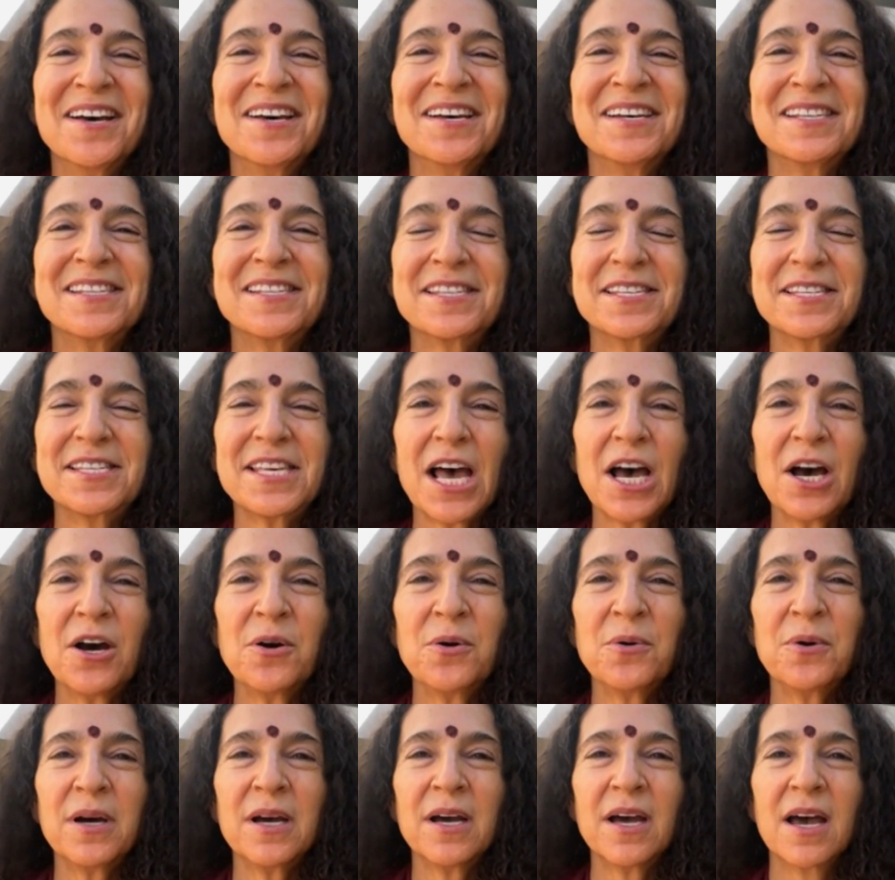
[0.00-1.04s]

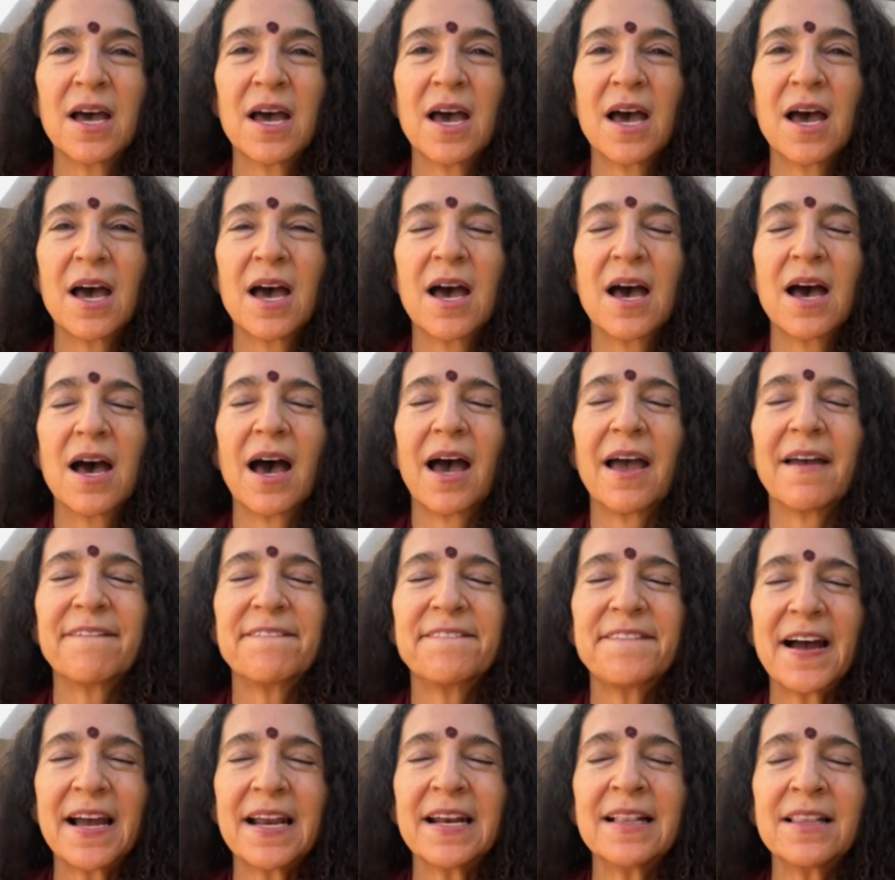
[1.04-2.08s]
So I
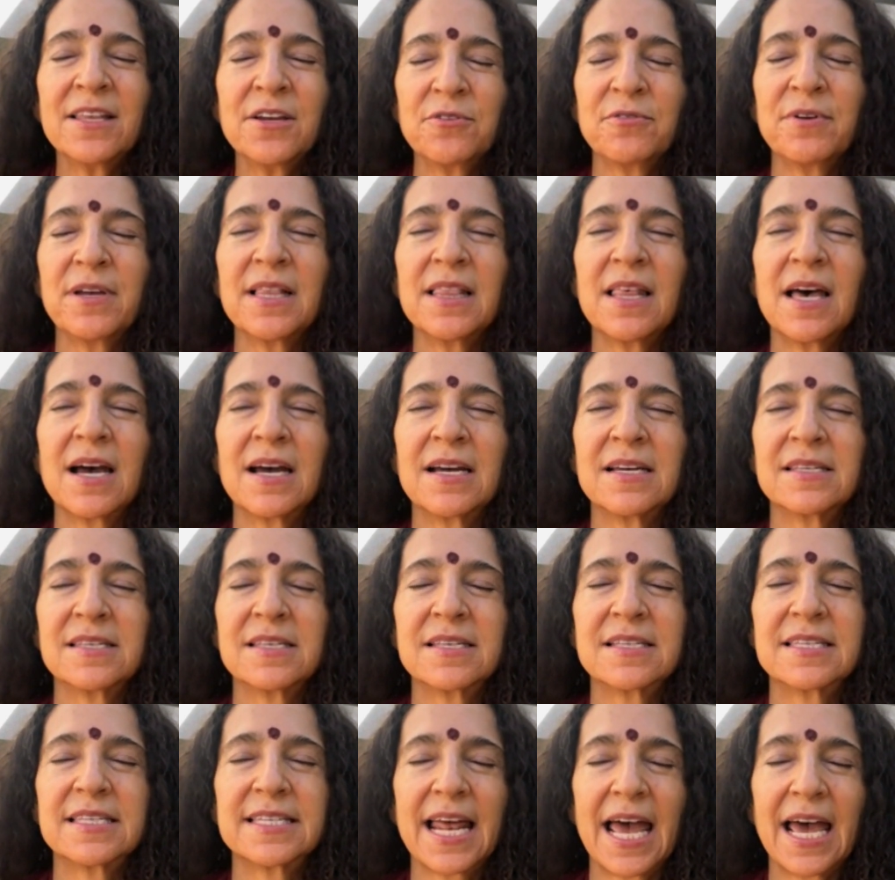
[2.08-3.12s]
finally
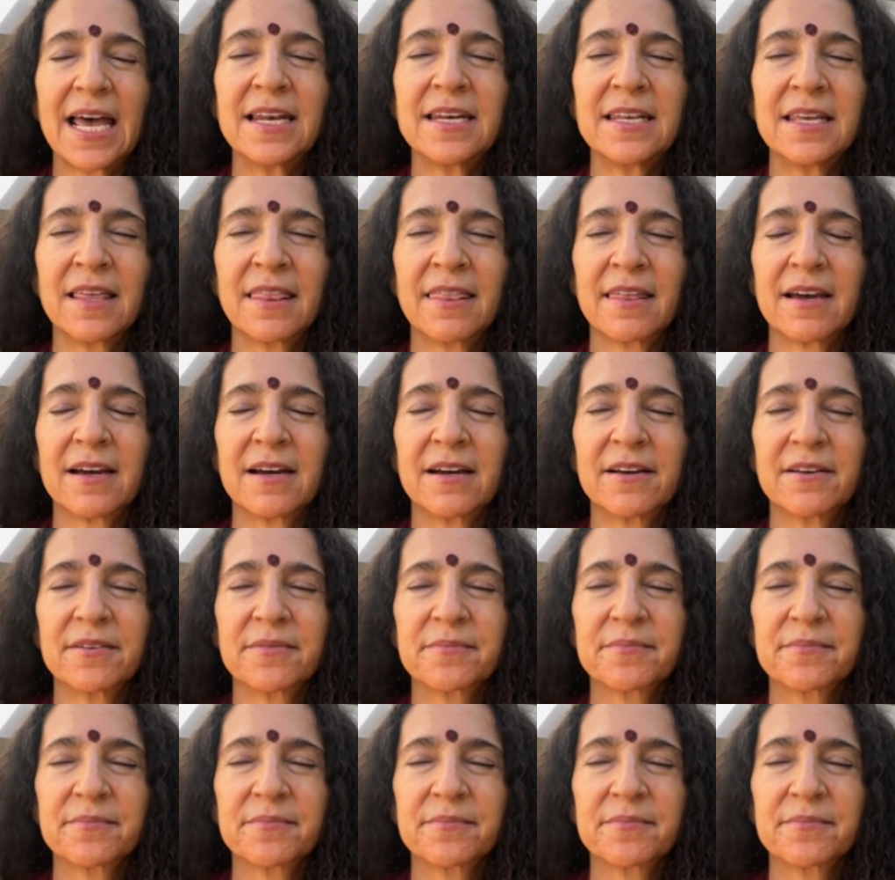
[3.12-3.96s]
realized, standing there,